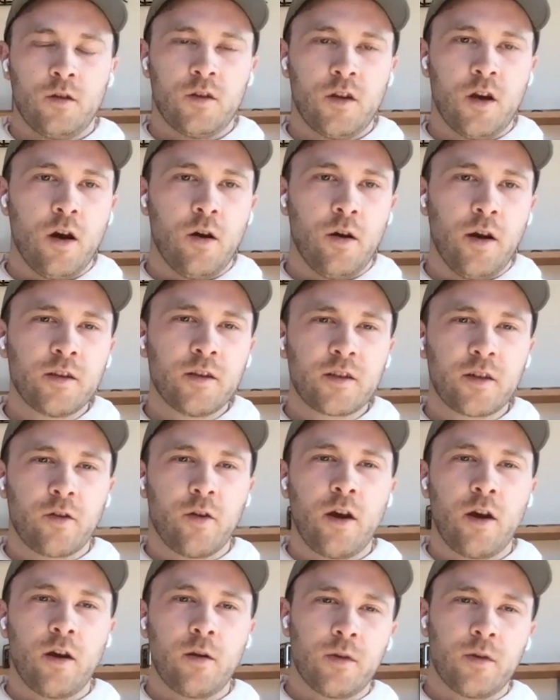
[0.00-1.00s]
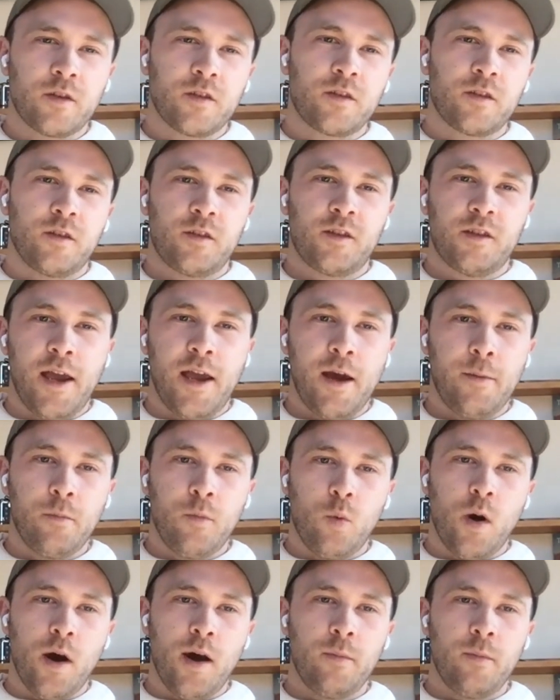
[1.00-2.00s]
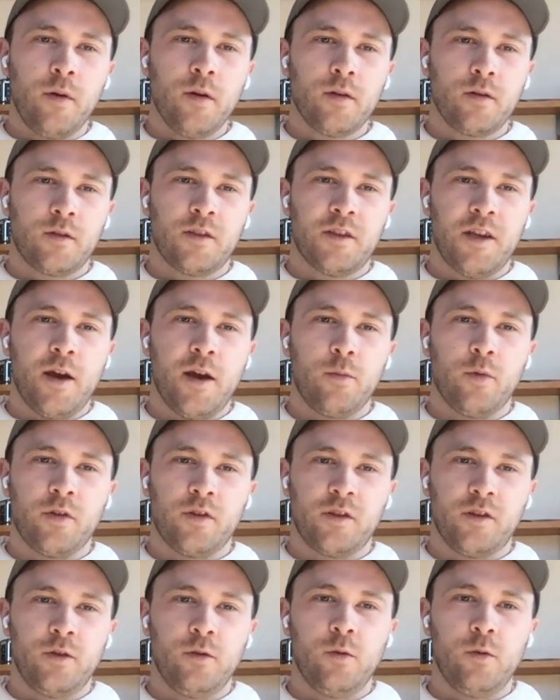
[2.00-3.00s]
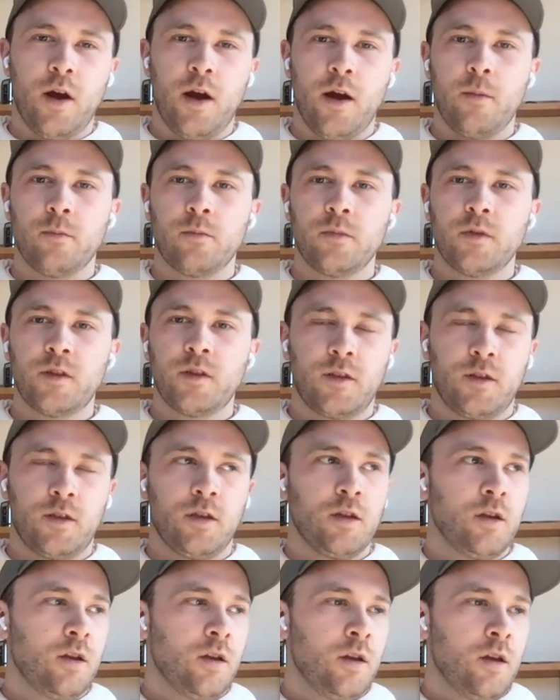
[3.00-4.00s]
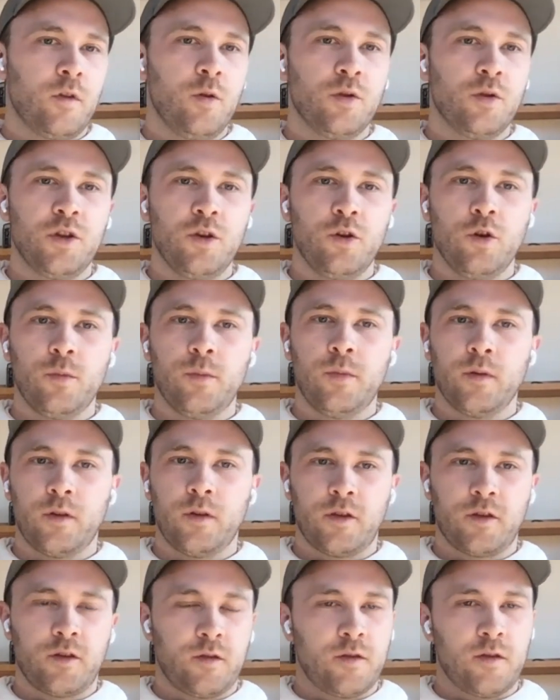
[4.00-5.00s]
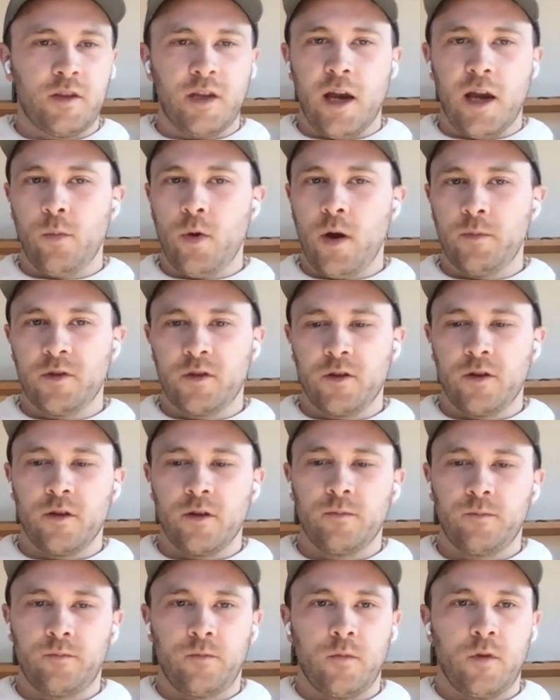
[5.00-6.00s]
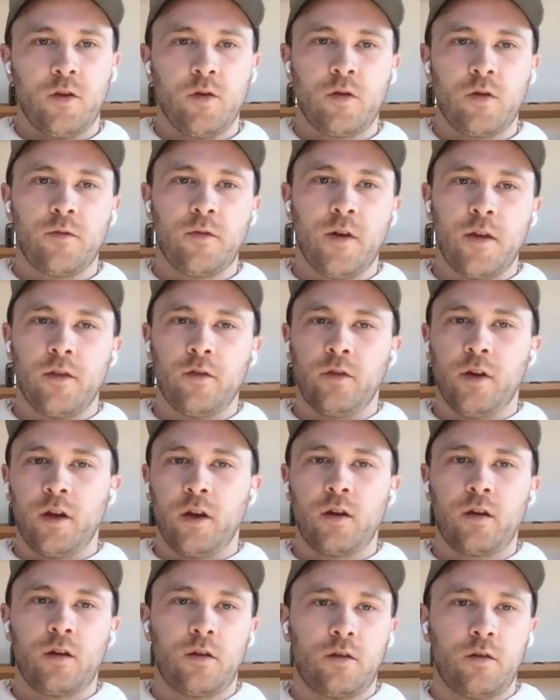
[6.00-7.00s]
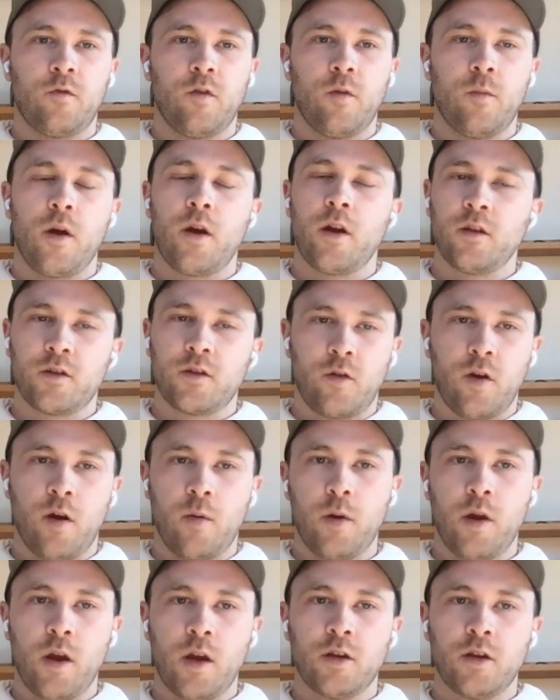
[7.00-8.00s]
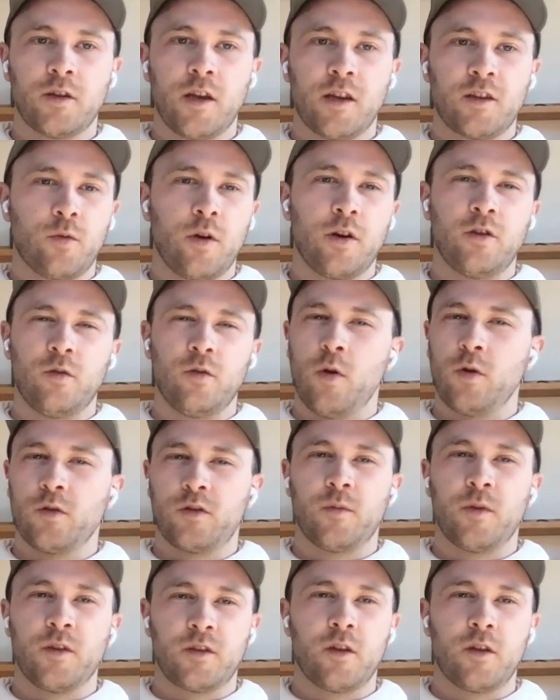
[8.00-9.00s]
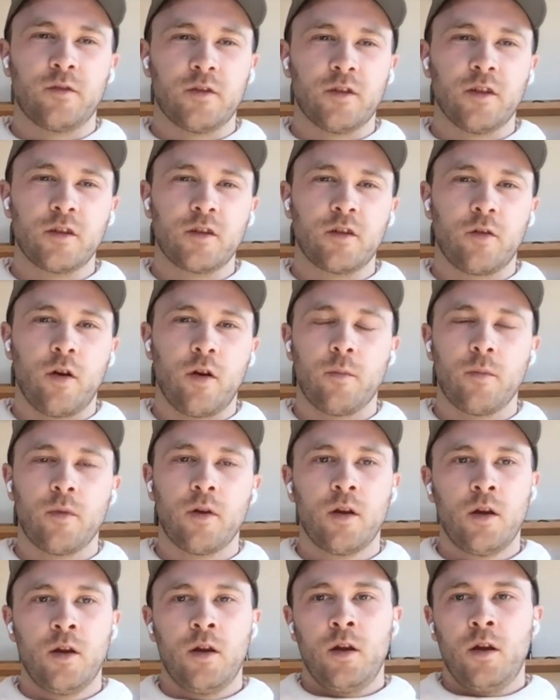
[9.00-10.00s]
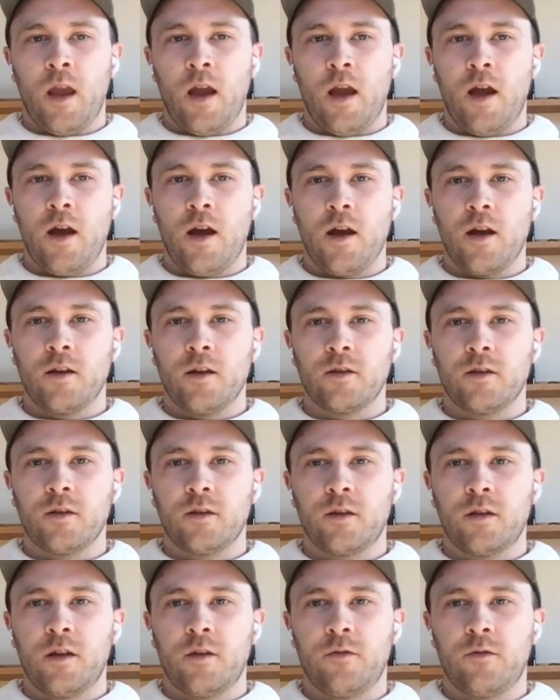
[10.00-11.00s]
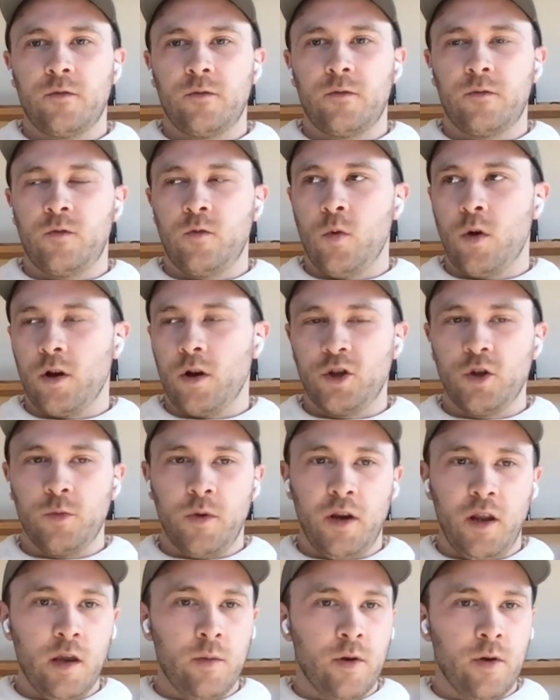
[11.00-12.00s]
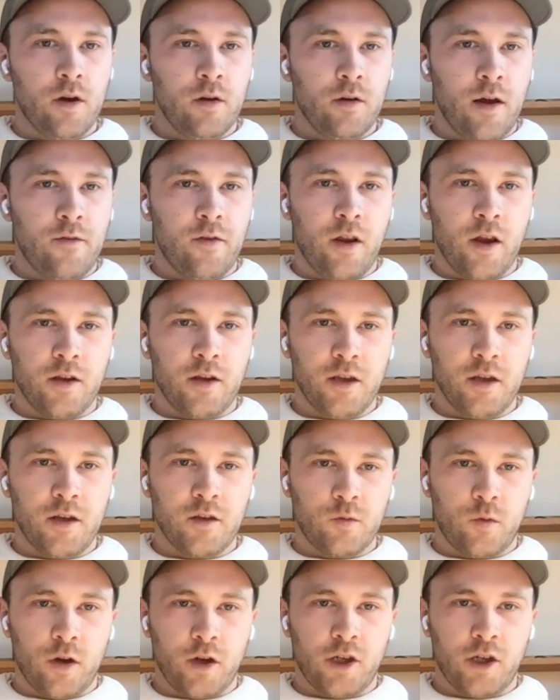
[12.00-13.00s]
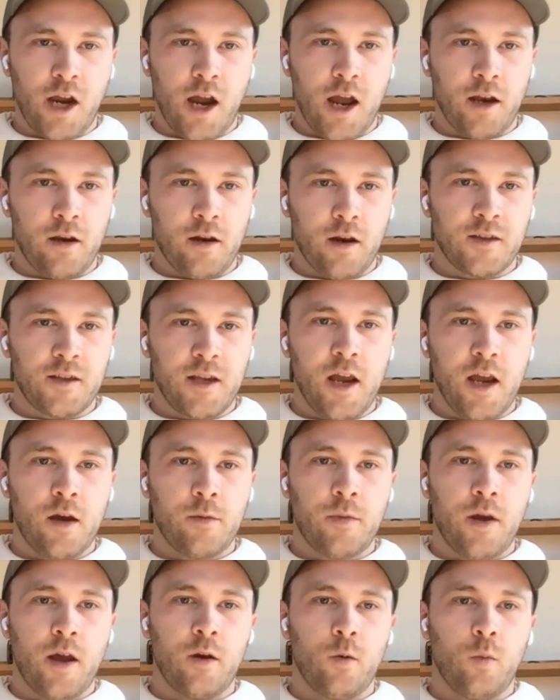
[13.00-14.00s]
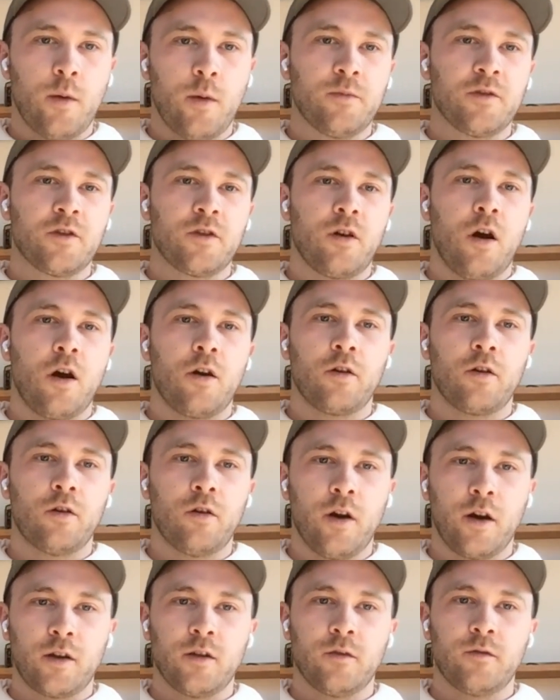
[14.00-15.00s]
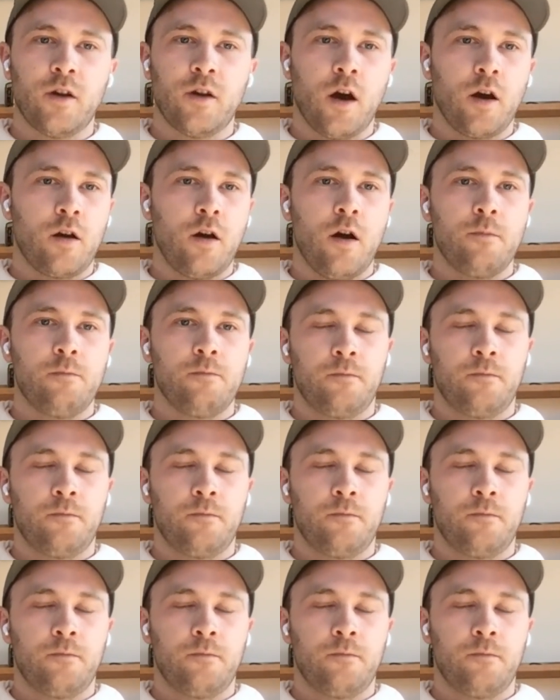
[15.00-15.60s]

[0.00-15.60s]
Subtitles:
So Instagram, it's Sam Webb, Sam with 2 M's. YouTube, Sam Webster. You can find the link from my Instagram page. That's where I do most of my stuff is Instagram. And if you want to shoot me an email, have any ideas, want to chat, sam@WebsterAutoCollective.com.